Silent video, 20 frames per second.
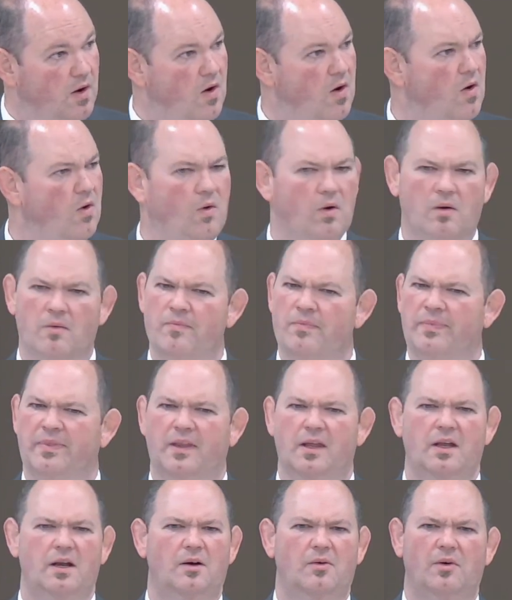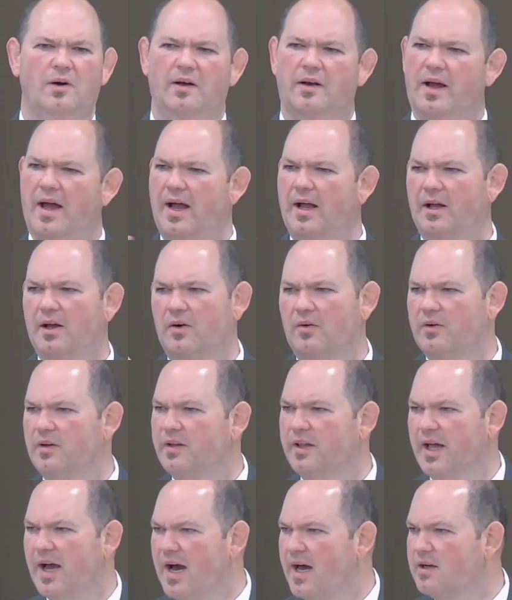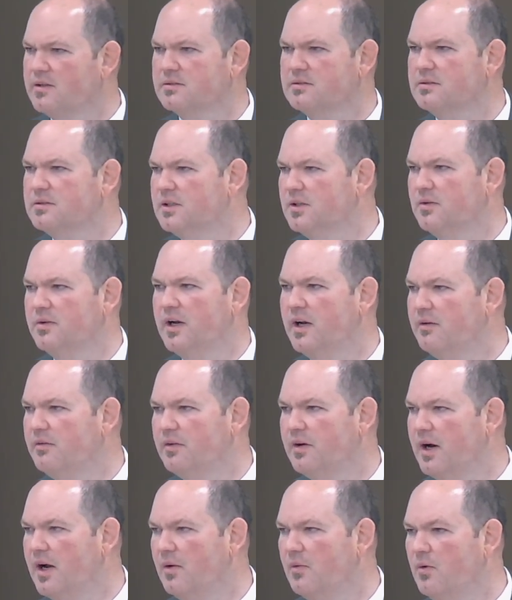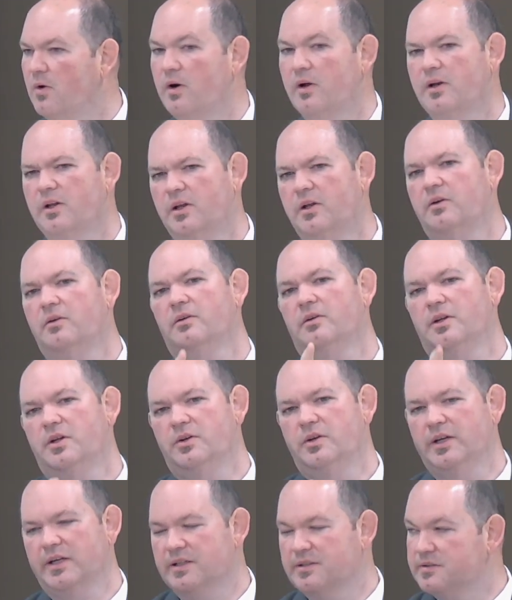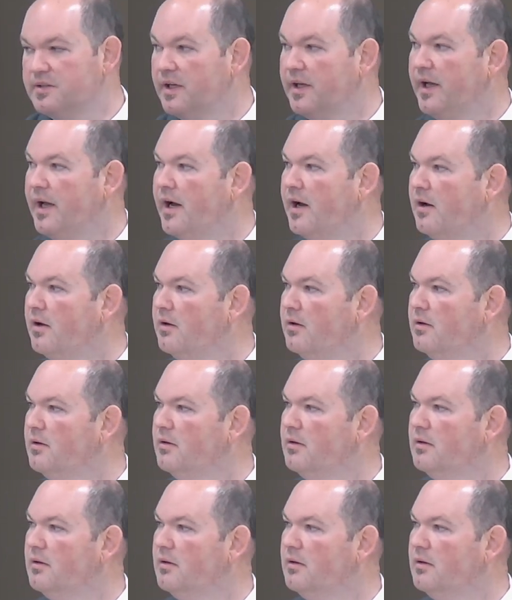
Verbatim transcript: Oh, you know what? I can go into the idols and do whatever I want. You, you need to stay out.